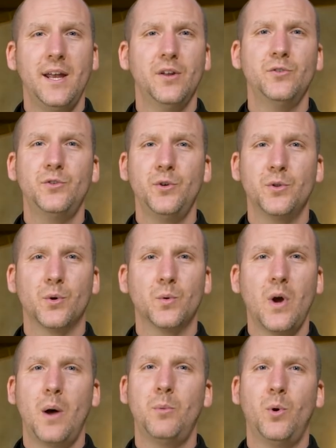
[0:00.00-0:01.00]
into the
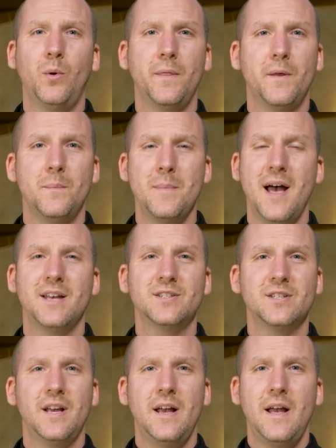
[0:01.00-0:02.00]
rubble, the mess,